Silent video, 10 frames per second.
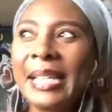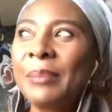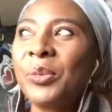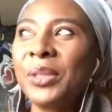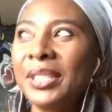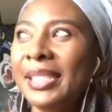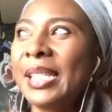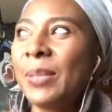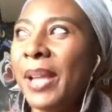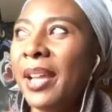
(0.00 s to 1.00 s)
him really
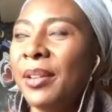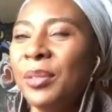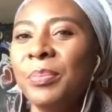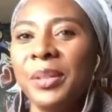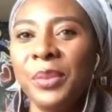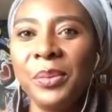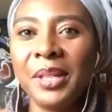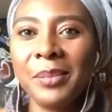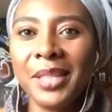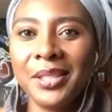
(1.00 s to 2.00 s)
expound, but we
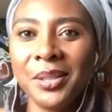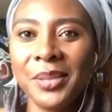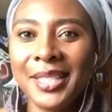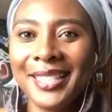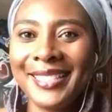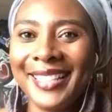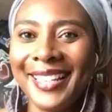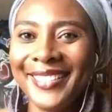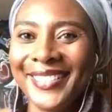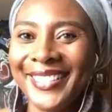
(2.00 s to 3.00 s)
want to make sure we say the
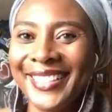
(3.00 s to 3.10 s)
title.